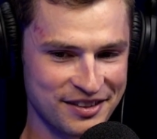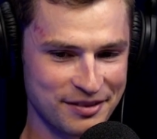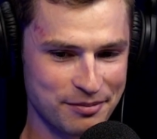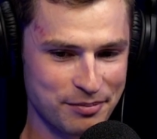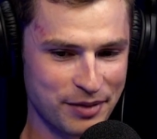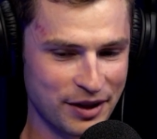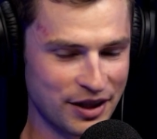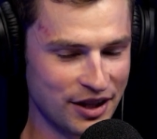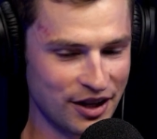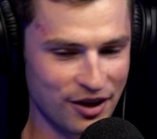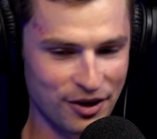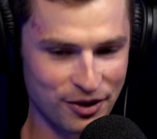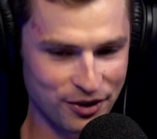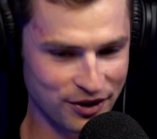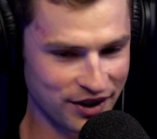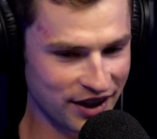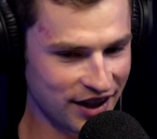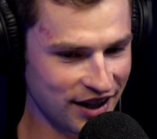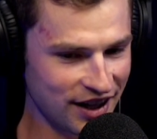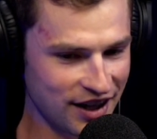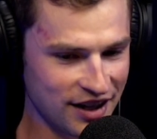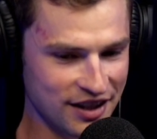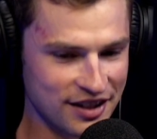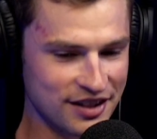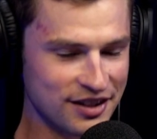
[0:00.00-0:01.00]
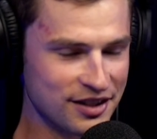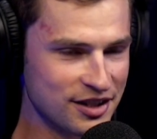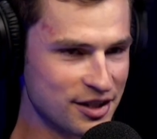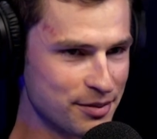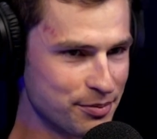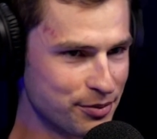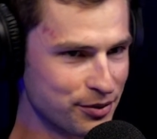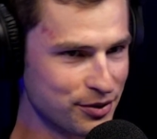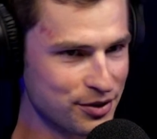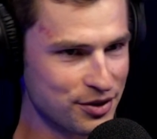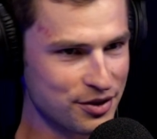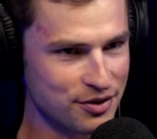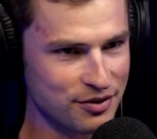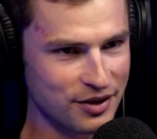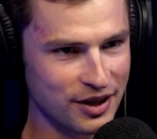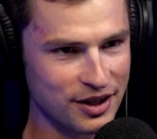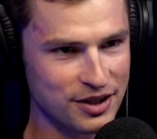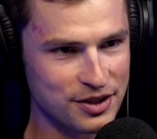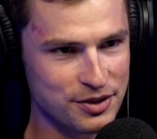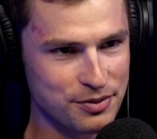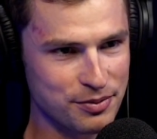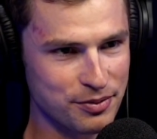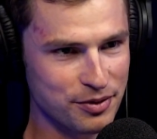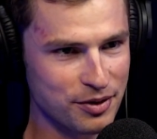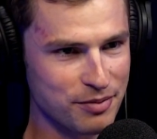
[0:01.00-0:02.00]
But the whole day, the sports
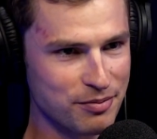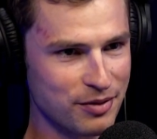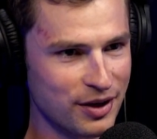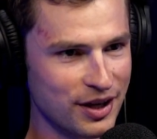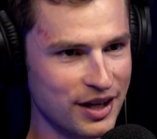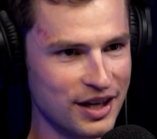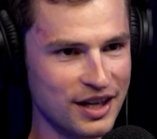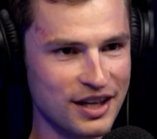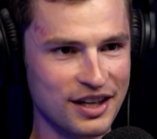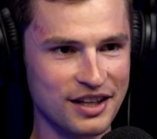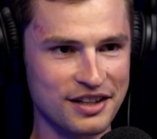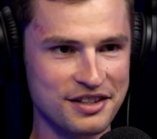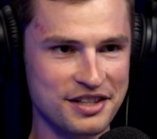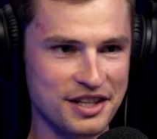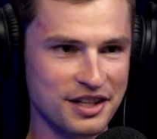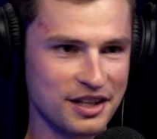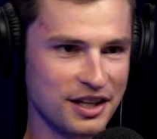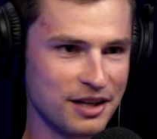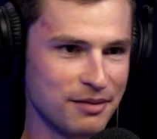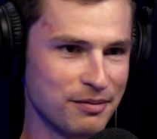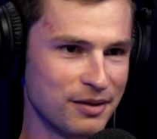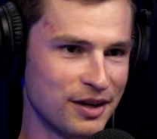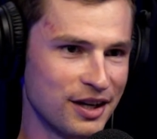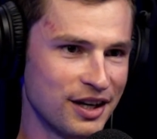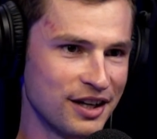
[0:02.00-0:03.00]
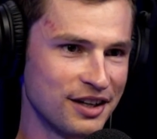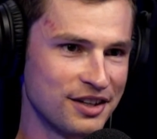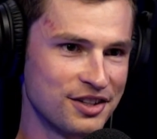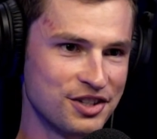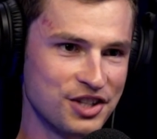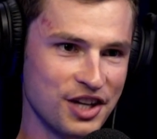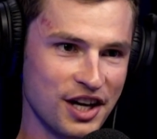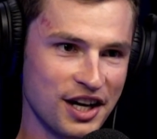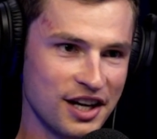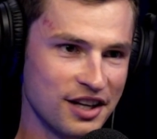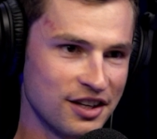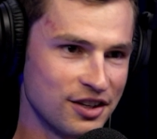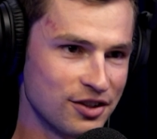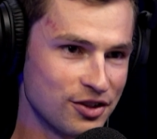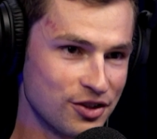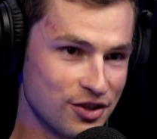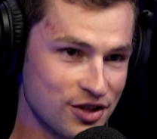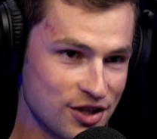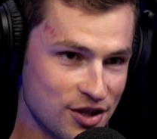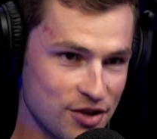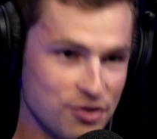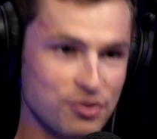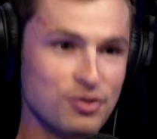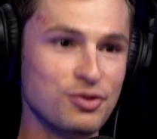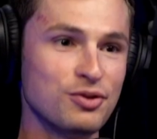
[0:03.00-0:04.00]
directors were in my ear telling me, "Jay, you can
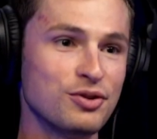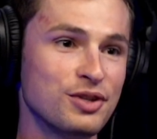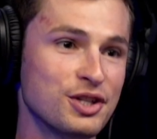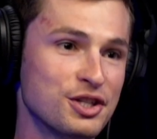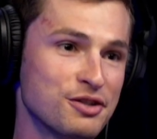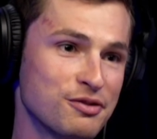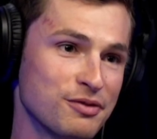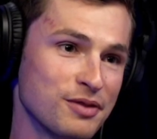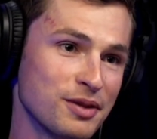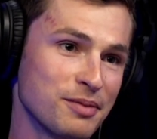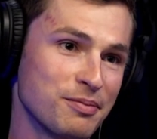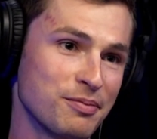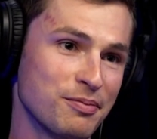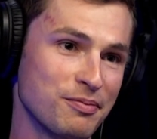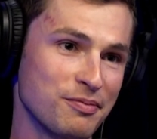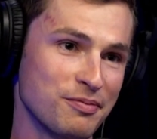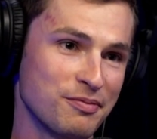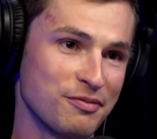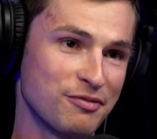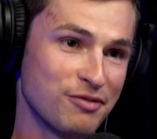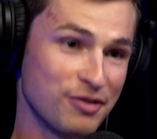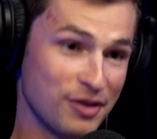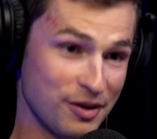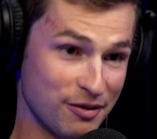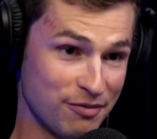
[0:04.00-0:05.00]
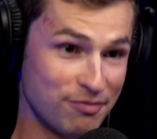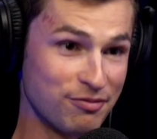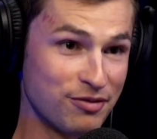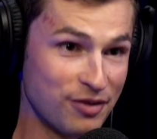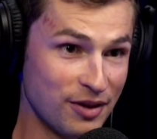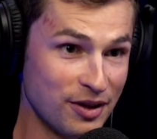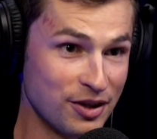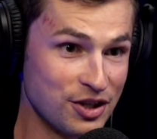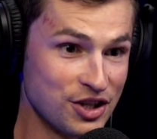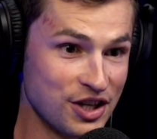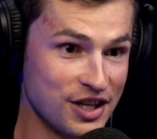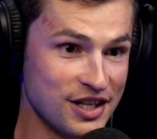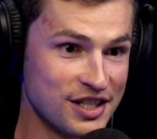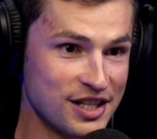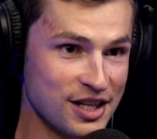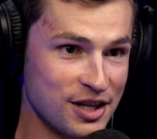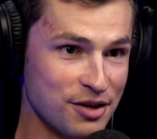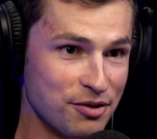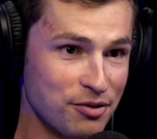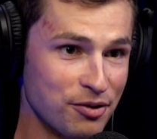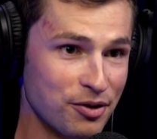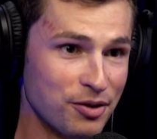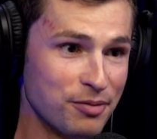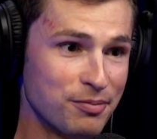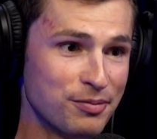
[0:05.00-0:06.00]
still do this from the GC
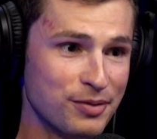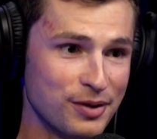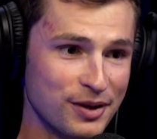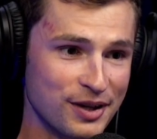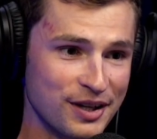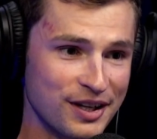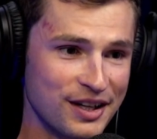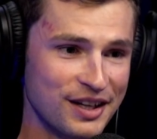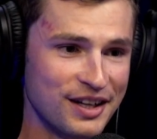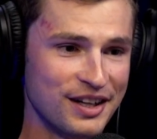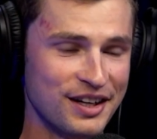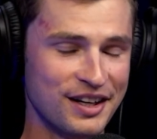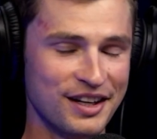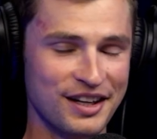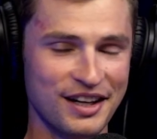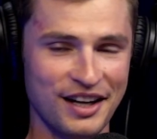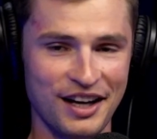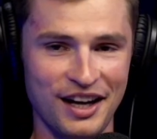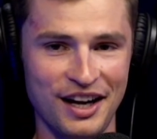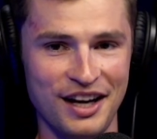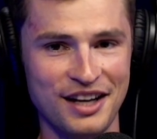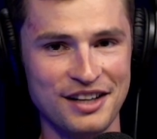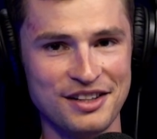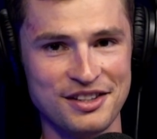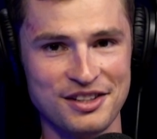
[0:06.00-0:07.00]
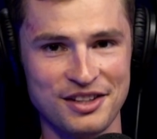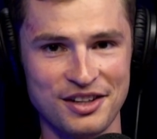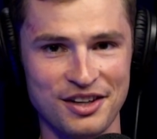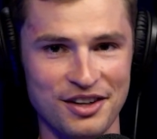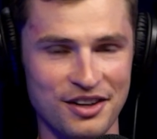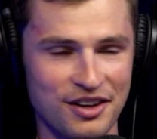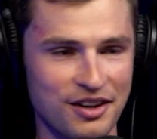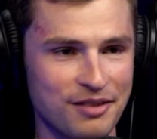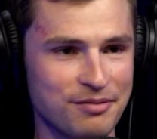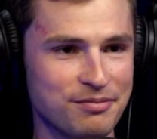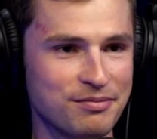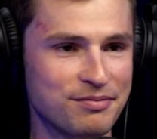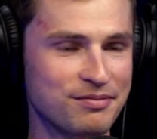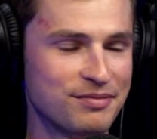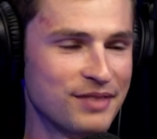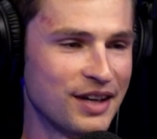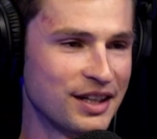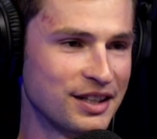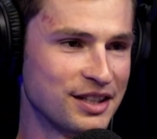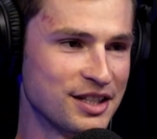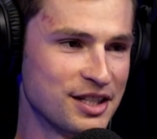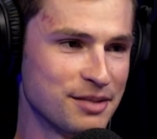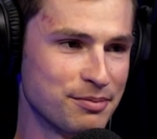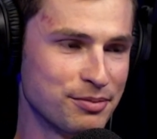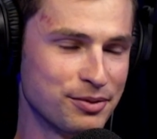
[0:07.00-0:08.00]
group," and you know I'm at
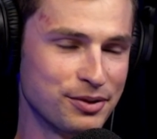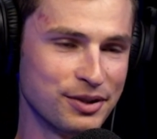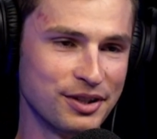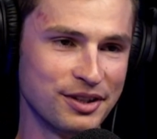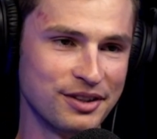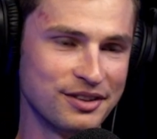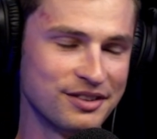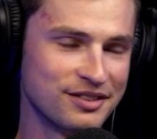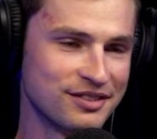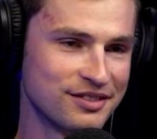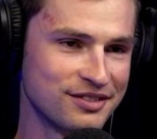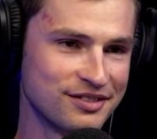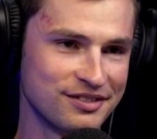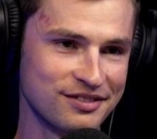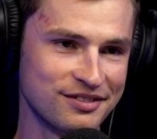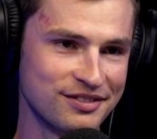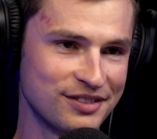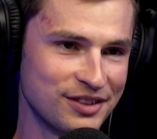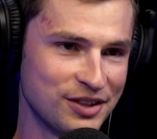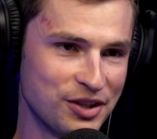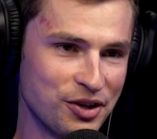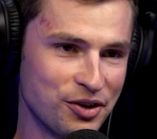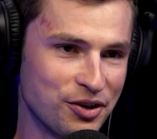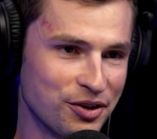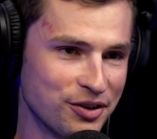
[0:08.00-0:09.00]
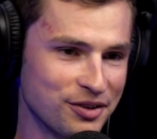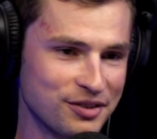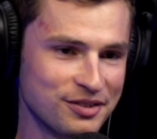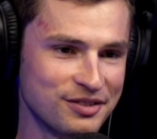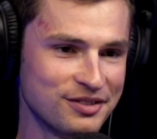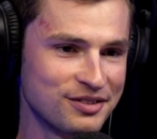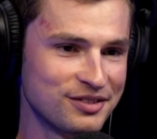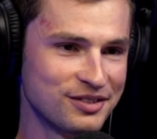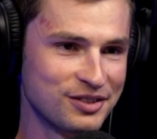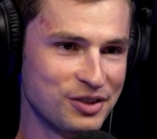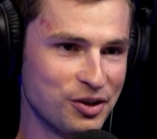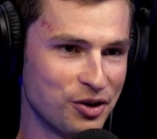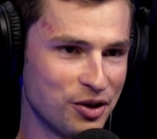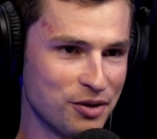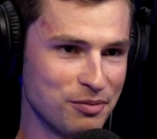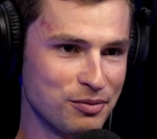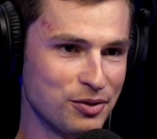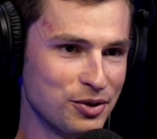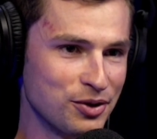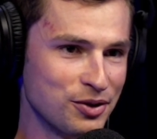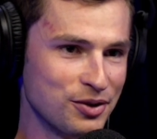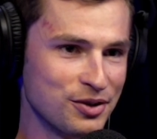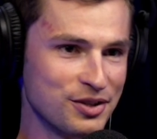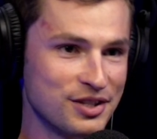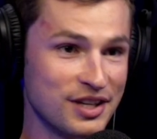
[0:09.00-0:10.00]
this point not
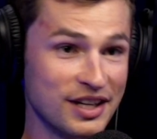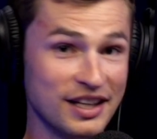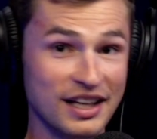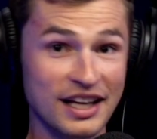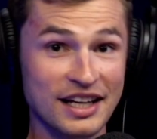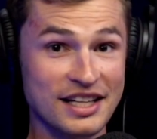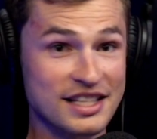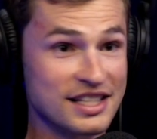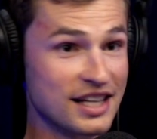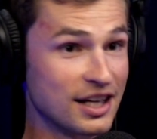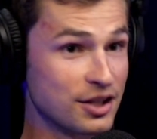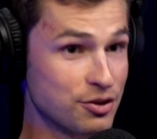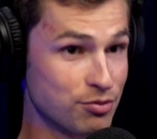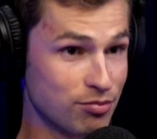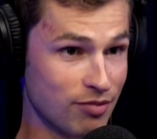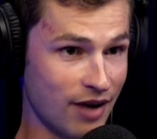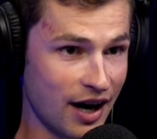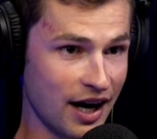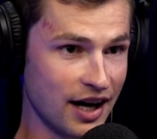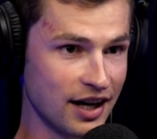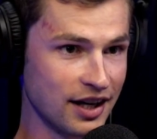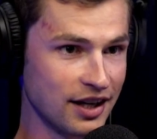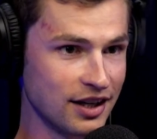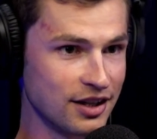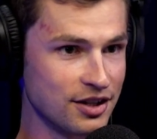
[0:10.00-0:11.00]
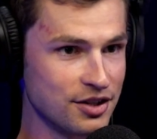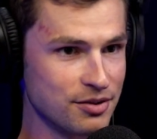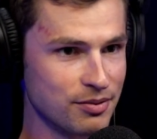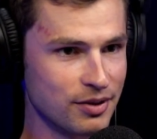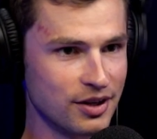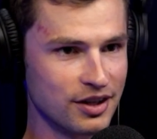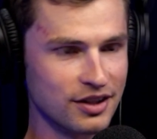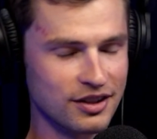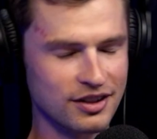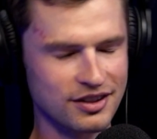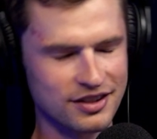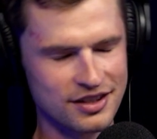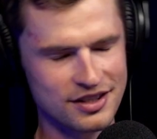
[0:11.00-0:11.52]
amused. And then it starts raining as well.